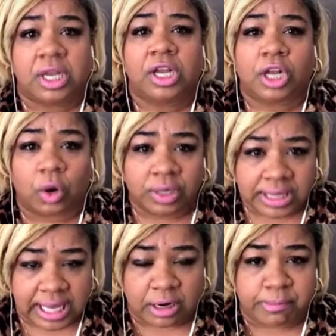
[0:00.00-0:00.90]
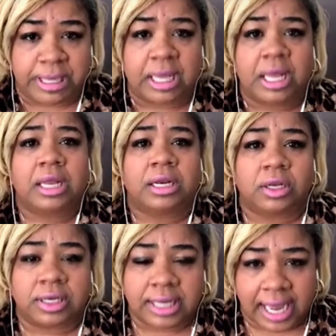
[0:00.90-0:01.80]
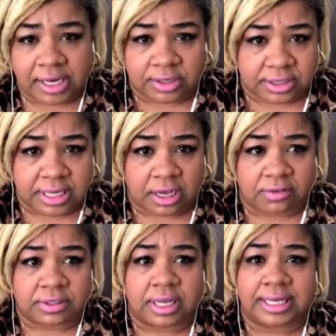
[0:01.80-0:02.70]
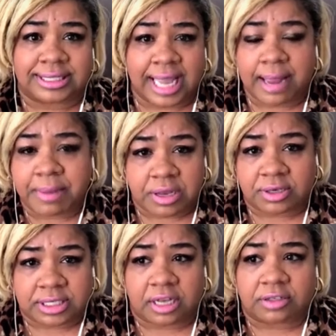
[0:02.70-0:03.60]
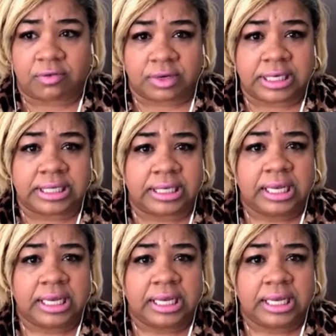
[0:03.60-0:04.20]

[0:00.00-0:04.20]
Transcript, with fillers: go to therapy, look at yourselves, examine yourselves, and really,